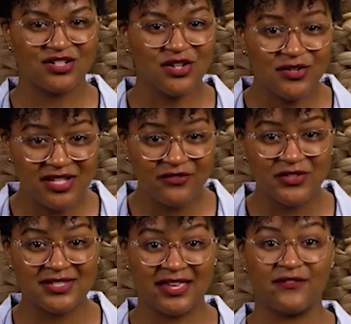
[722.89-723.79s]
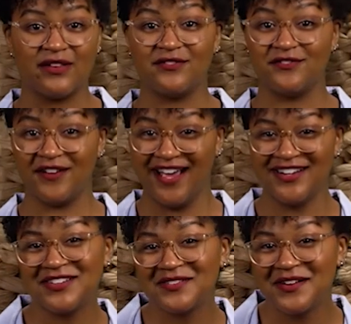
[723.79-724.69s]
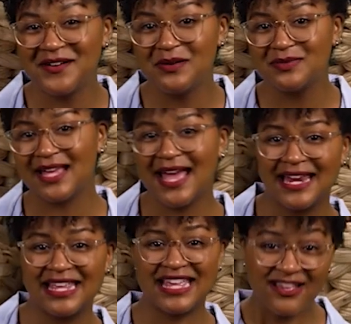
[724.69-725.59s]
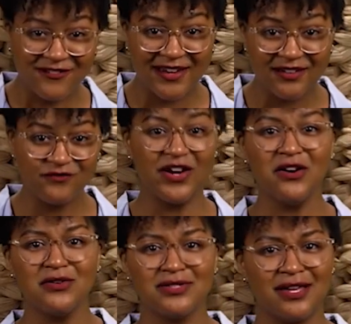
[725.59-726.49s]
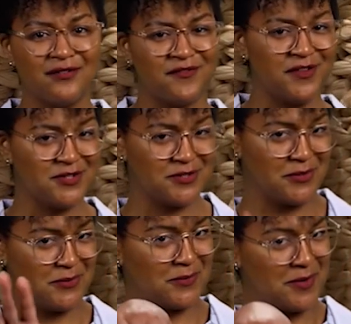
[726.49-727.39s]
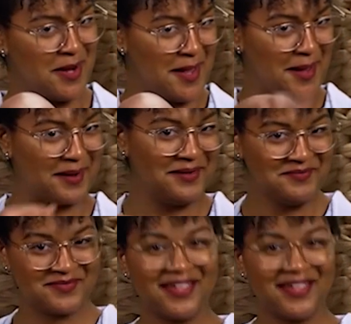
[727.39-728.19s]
Joseph was given finer robes and even Pharaoh's official ring.